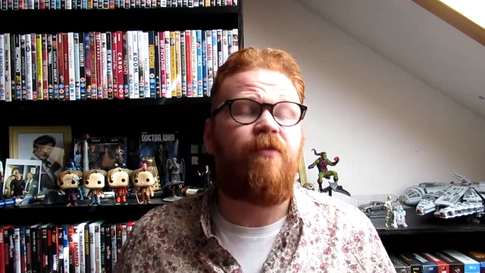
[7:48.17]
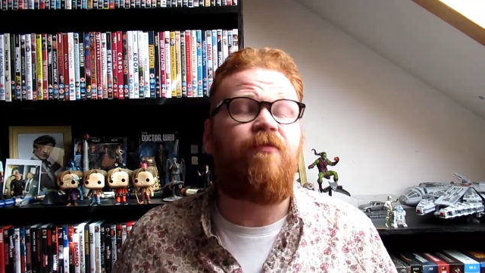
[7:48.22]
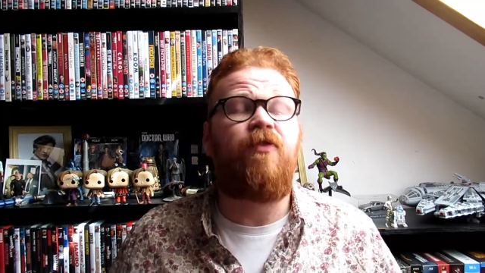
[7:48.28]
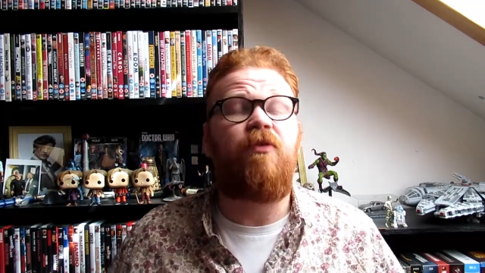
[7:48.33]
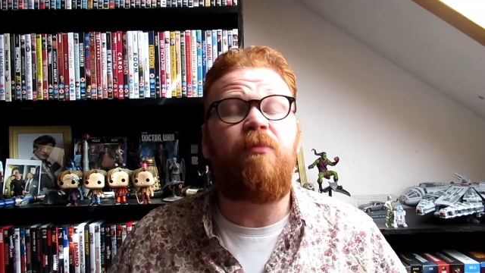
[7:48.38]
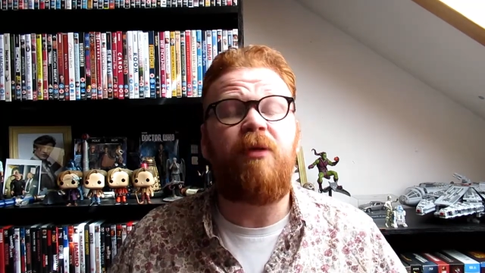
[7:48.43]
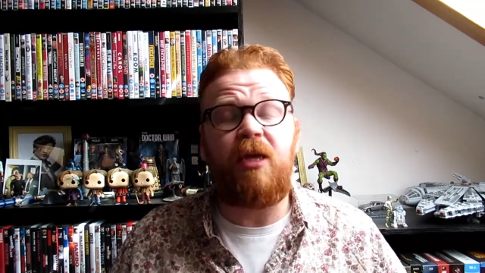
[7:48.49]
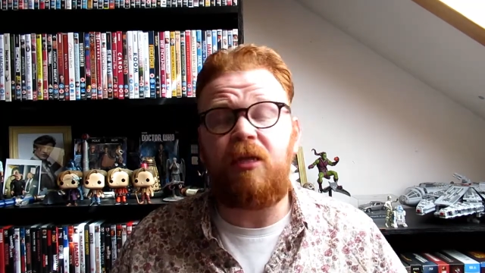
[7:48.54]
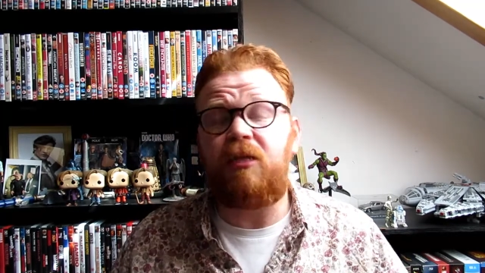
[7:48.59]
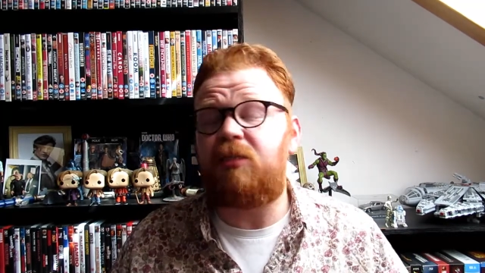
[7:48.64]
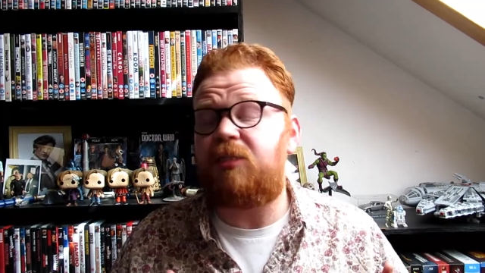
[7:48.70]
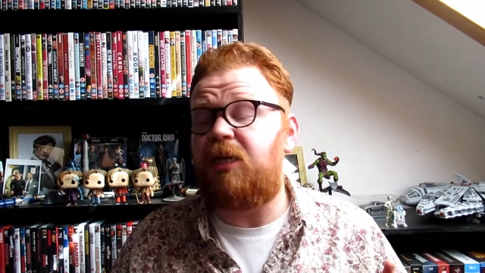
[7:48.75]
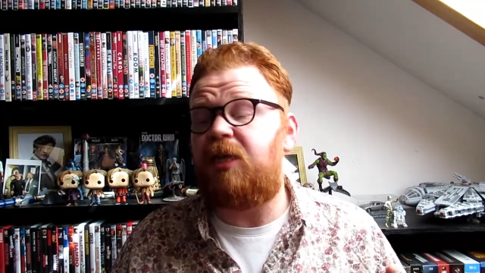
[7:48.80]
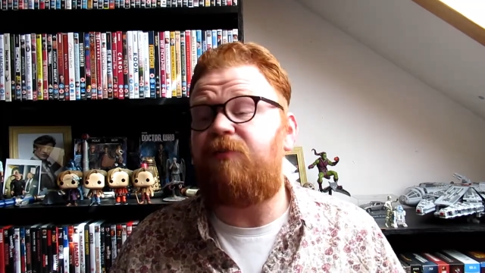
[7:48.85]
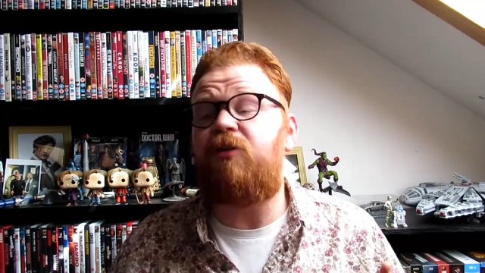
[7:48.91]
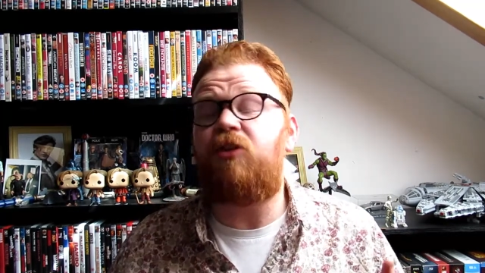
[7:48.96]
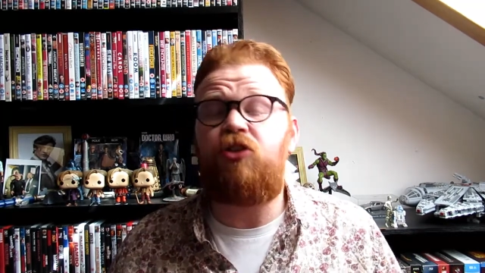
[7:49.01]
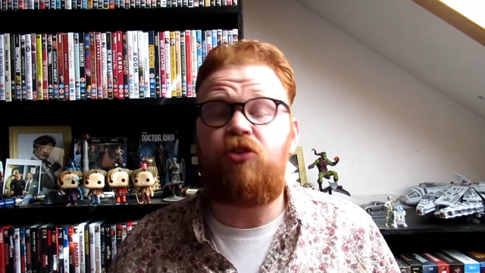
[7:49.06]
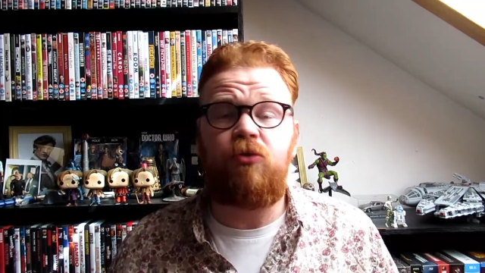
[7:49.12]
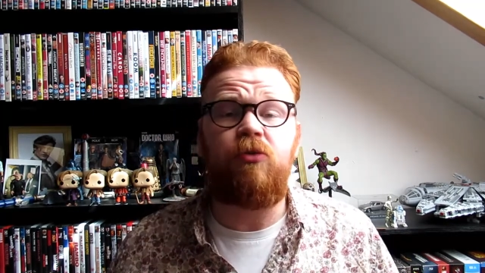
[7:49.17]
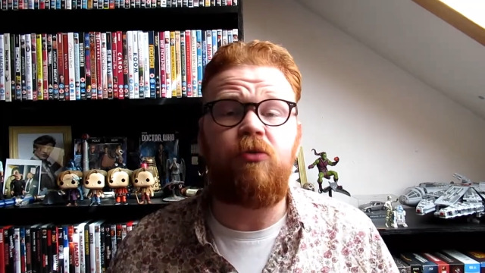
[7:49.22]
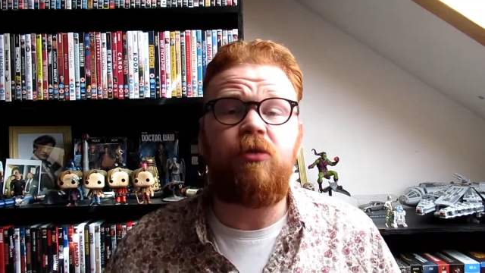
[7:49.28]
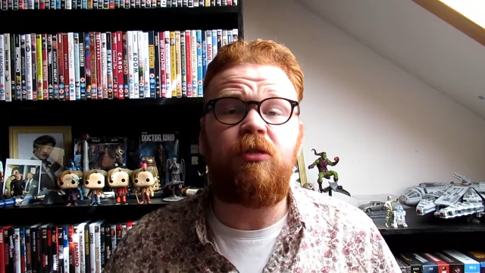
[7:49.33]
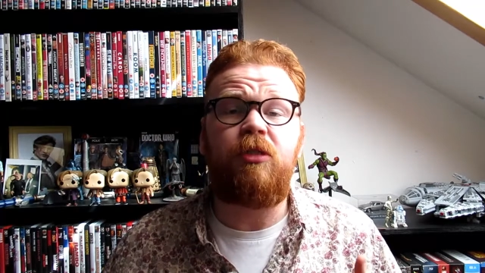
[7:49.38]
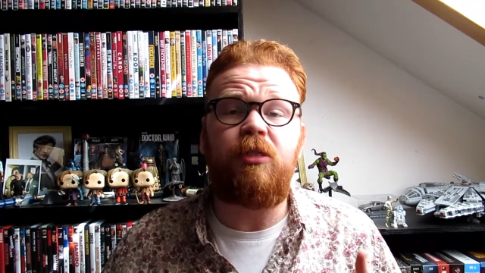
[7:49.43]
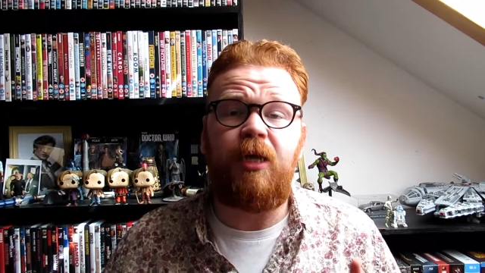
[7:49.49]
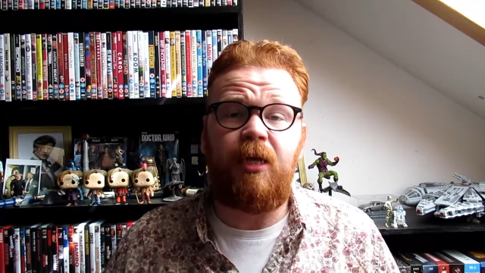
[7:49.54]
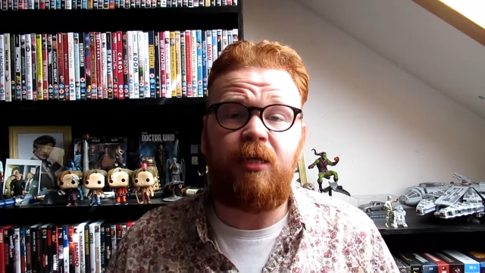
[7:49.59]
For me, Davy
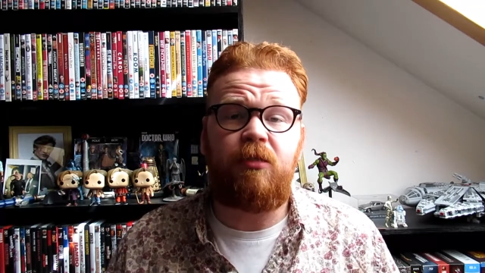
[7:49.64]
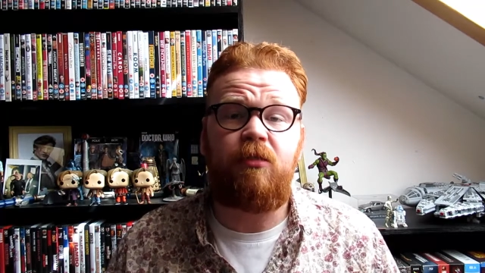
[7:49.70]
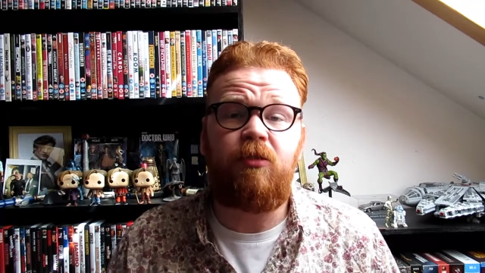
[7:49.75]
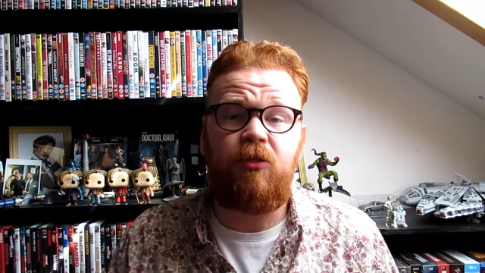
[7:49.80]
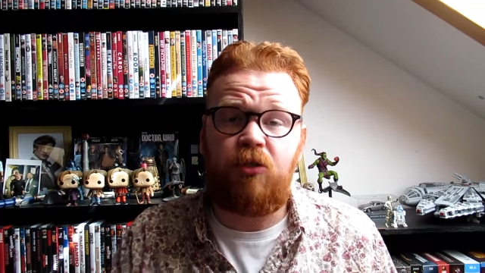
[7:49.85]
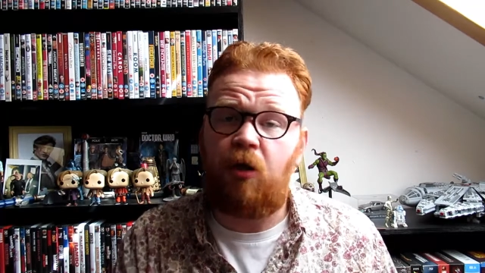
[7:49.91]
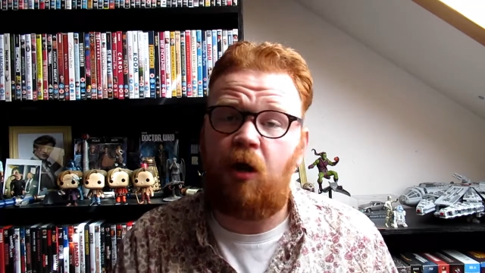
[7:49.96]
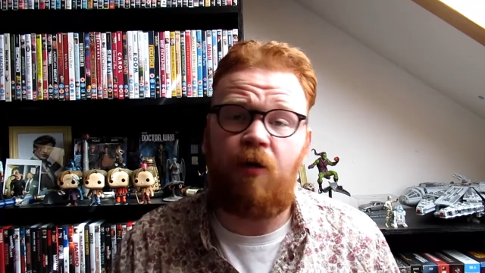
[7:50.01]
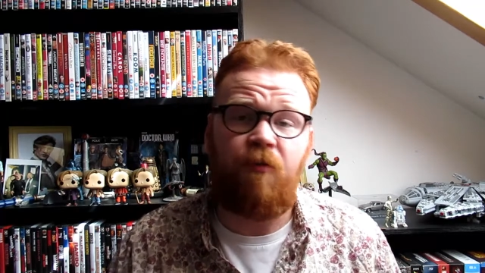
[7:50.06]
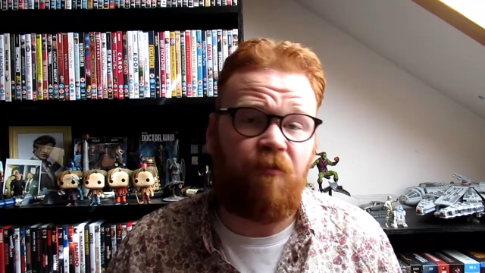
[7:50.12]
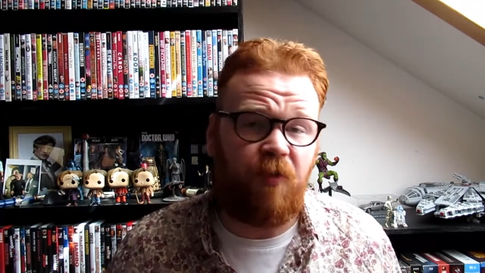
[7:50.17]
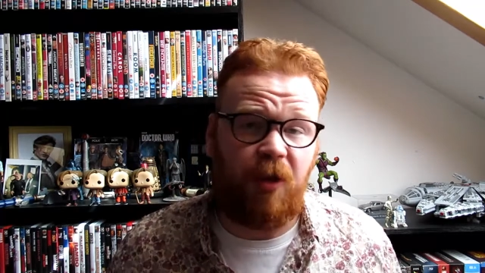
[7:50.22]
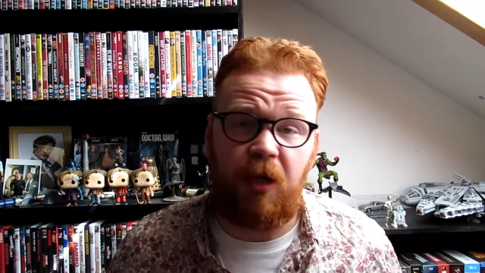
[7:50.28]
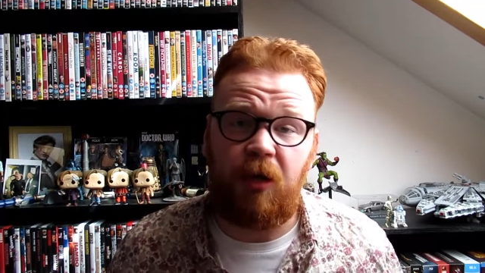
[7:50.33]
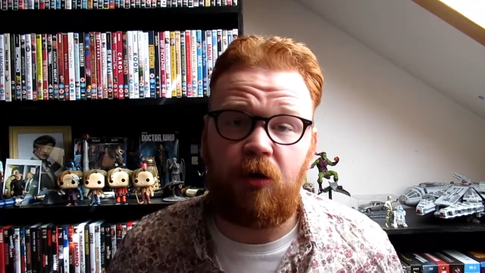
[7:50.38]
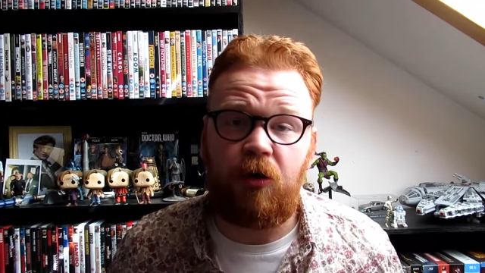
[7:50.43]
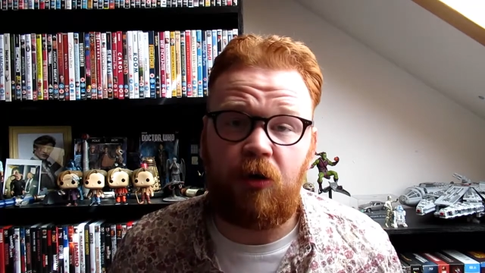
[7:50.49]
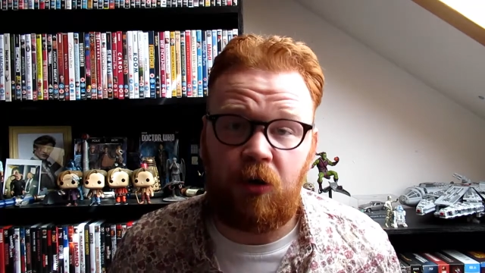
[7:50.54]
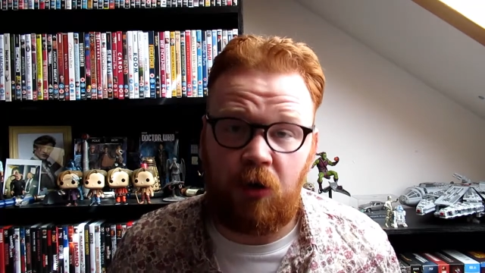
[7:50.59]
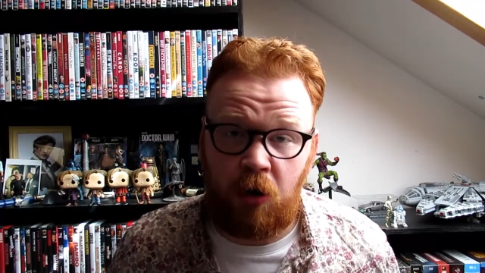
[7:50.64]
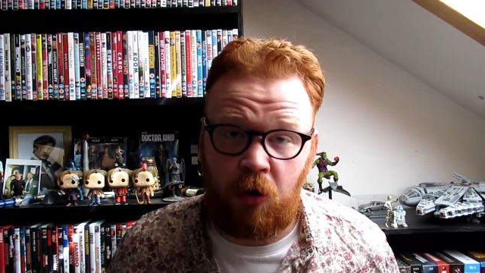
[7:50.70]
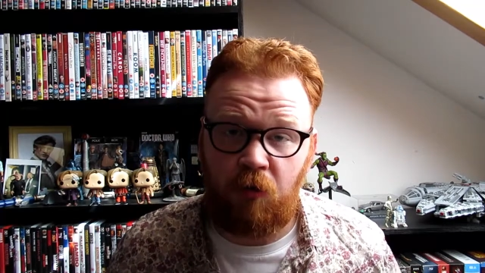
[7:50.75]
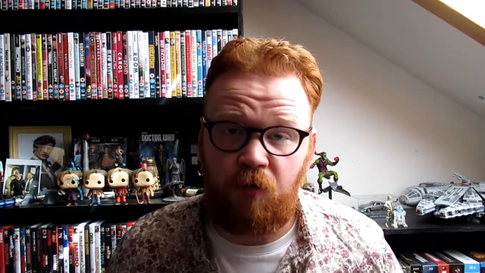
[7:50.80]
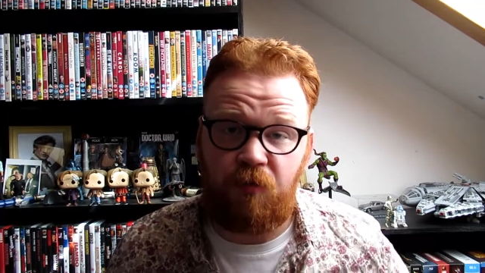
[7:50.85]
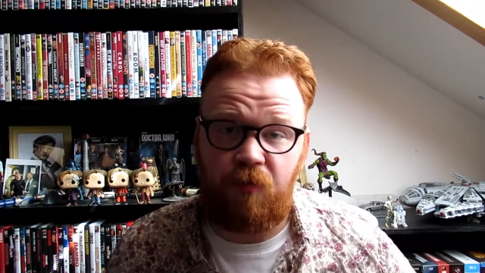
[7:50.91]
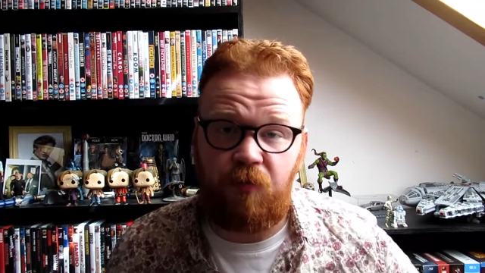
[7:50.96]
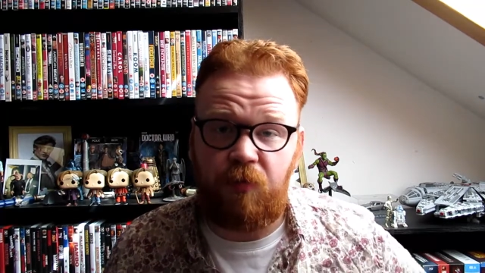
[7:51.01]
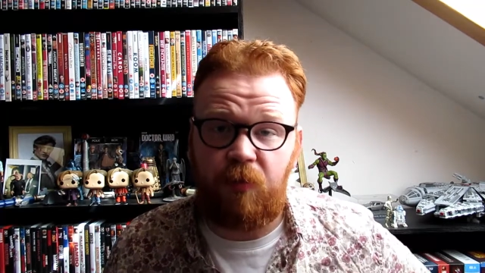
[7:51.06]
Jones is the Darth Vader
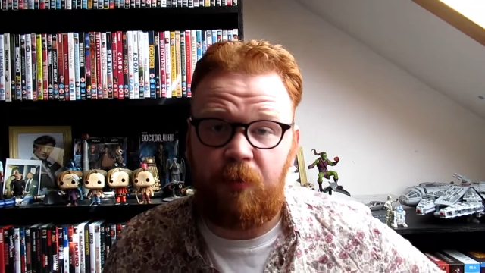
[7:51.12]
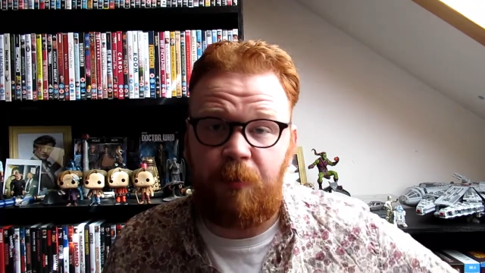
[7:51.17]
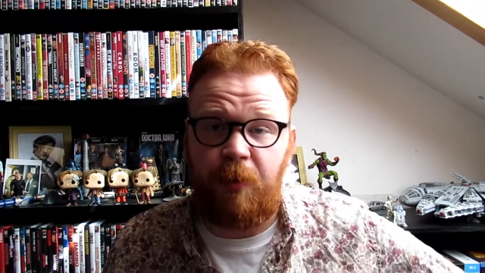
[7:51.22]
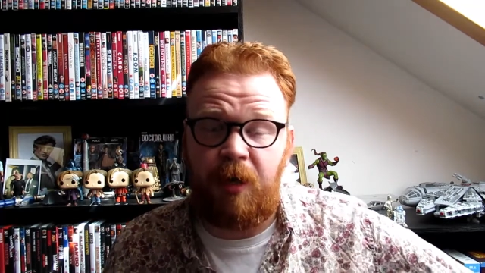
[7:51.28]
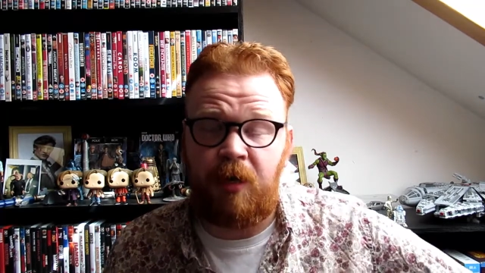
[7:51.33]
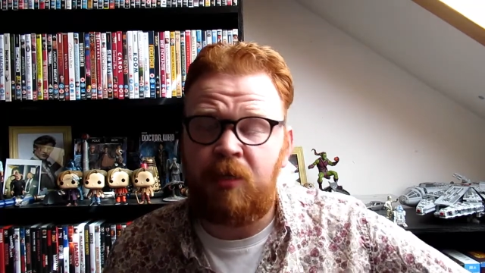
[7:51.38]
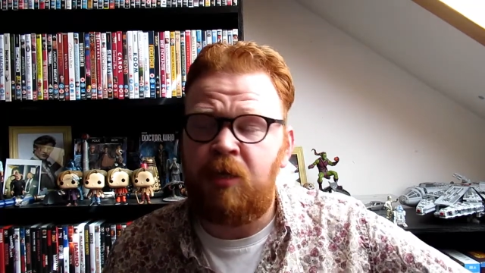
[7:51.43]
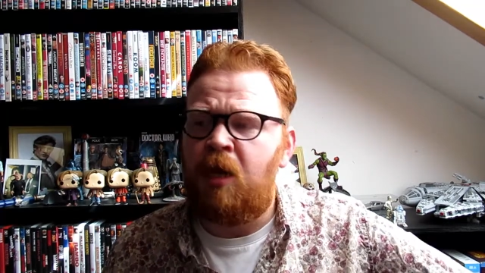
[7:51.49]
of the part.